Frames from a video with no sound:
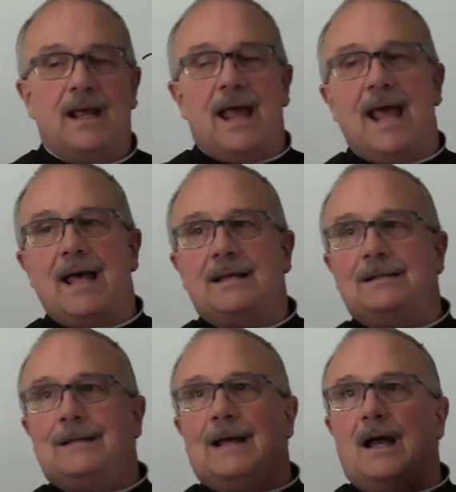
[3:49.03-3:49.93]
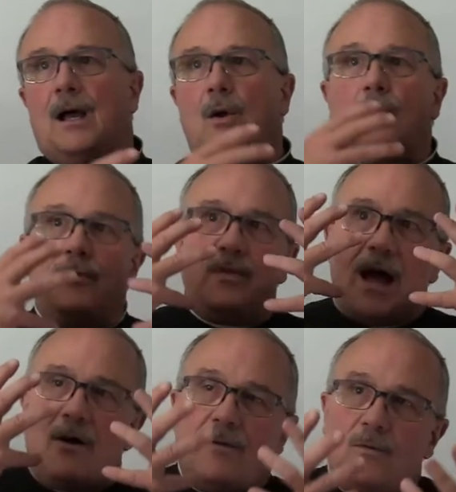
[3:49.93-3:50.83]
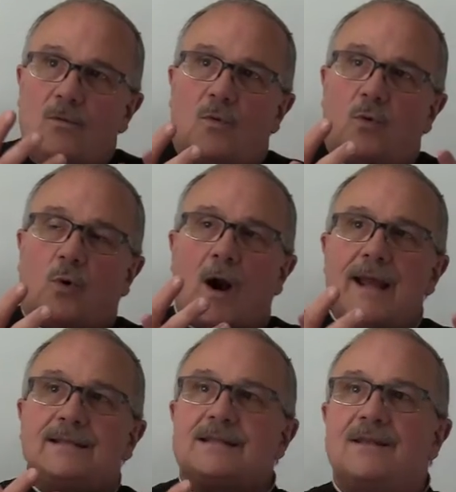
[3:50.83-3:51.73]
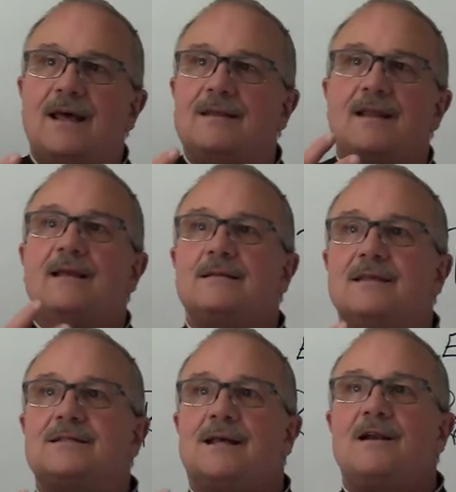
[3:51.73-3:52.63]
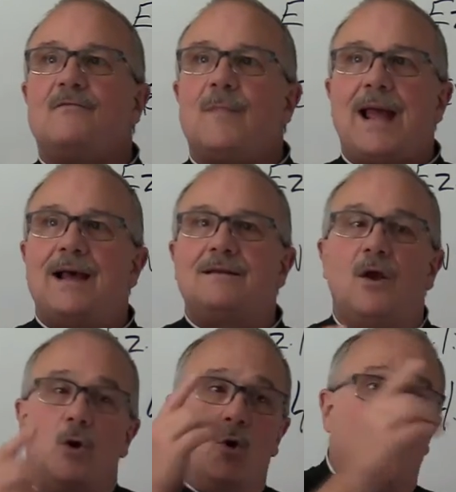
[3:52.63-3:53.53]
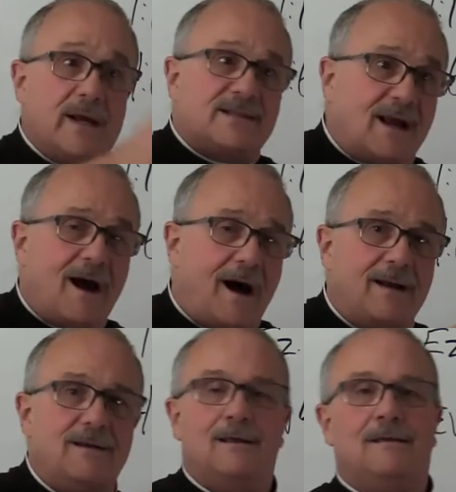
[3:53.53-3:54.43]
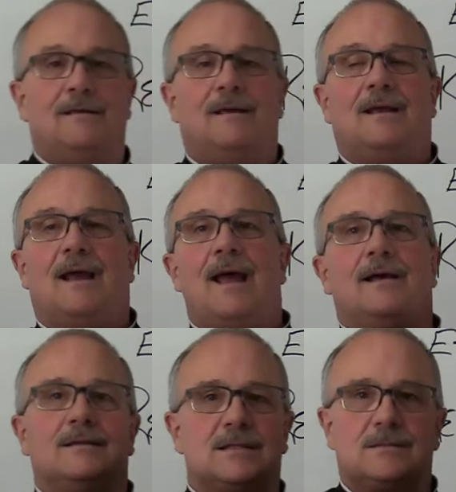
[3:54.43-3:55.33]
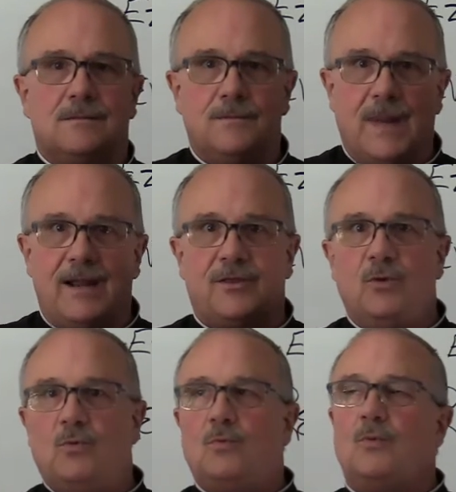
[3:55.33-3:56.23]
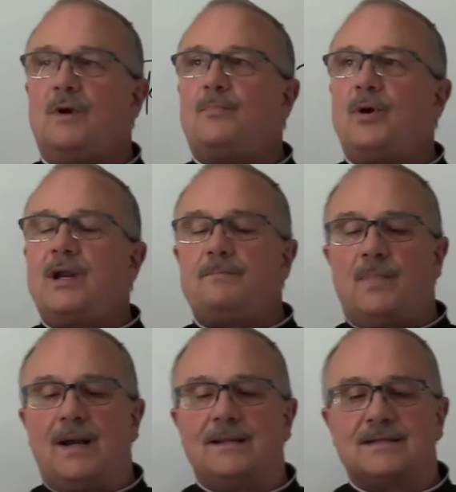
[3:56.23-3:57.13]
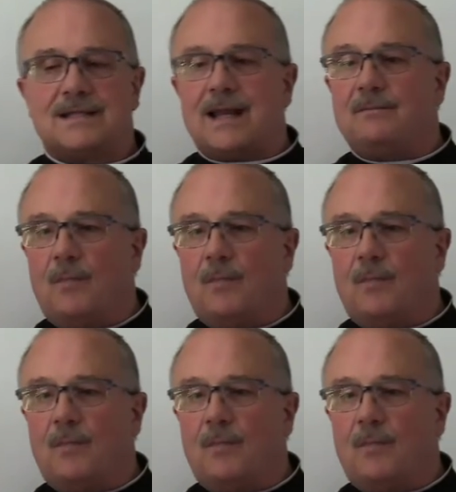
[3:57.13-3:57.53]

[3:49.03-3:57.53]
And how Christ then, the Son of Man, who is God, as Matthew would have put it, but in St.